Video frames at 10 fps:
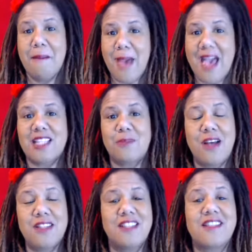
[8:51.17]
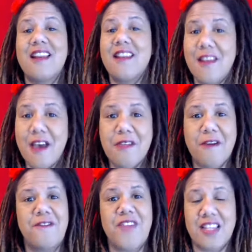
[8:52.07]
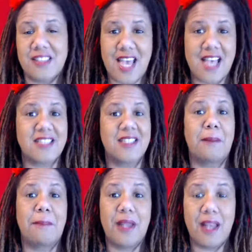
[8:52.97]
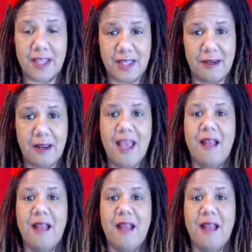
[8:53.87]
Max Buttons is another fantastic plugin